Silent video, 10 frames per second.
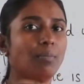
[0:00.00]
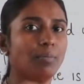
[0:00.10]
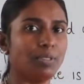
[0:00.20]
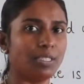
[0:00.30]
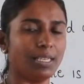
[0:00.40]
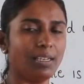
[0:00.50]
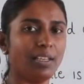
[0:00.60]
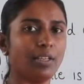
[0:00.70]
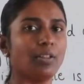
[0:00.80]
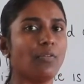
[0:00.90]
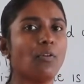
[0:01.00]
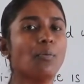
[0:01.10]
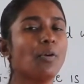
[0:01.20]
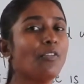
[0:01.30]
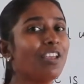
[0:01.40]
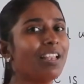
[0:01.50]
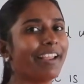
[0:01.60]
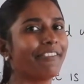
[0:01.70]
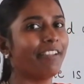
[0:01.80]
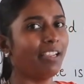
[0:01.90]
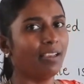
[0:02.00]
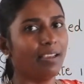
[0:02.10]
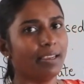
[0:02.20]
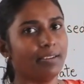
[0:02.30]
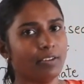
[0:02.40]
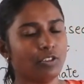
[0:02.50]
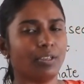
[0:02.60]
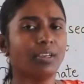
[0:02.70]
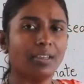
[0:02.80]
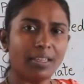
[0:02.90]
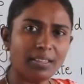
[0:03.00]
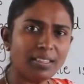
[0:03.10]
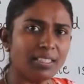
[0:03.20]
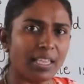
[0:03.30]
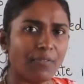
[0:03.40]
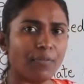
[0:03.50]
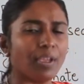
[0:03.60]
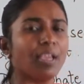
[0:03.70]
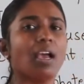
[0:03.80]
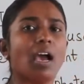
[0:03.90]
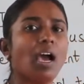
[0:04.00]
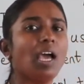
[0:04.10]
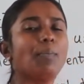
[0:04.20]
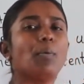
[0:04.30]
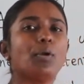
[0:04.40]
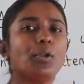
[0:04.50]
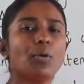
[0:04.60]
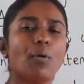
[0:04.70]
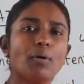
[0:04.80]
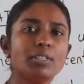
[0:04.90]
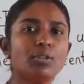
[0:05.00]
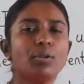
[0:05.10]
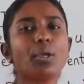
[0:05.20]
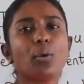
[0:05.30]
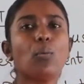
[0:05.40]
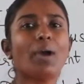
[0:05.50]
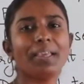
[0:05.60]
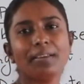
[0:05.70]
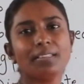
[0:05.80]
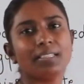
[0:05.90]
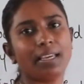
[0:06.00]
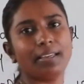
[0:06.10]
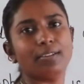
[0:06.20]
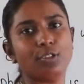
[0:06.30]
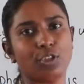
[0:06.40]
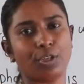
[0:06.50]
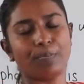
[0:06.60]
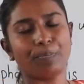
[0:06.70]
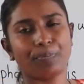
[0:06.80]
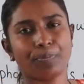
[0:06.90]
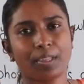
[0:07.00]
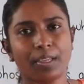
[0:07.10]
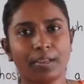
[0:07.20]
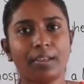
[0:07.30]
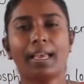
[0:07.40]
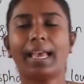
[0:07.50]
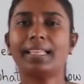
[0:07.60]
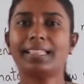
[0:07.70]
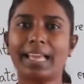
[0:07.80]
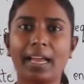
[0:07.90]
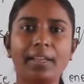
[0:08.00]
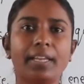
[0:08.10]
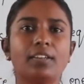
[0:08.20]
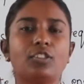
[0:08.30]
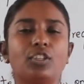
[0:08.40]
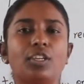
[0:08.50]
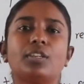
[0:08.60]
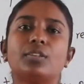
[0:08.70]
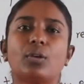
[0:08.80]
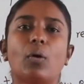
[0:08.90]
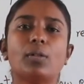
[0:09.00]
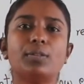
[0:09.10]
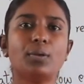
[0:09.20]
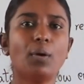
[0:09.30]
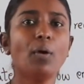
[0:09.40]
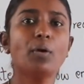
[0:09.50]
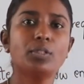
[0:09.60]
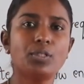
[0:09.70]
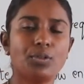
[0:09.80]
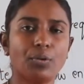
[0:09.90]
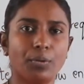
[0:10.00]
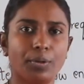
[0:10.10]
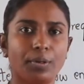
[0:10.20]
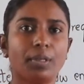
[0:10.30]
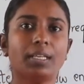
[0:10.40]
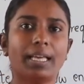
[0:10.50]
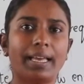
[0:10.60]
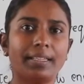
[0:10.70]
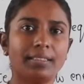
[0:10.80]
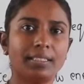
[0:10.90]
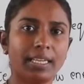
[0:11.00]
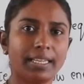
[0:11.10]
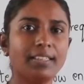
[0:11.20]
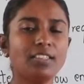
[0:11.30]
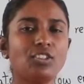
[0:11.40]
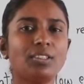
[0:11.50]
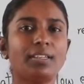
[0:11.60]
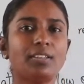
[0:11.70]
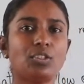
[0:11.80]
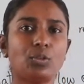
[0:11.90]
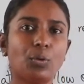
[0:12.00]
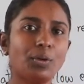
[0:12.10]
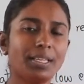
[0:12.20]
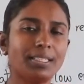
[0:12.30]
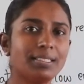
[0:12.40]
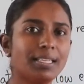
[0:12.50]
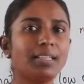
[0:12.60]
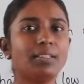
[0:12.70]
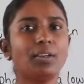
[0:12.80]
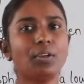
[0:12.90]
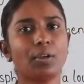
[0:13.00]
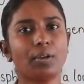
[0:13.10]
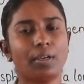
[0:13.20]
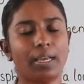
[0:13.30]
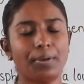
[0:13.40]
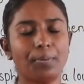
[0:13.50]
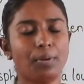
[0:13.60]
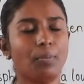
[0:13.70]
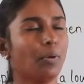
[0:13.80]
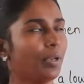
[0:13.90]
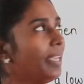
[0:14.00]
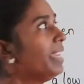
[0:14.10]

cell in the form of electric energy. In the same way, our body also requires energy, and that energy is also stored. And the energy that is stored inside the animal body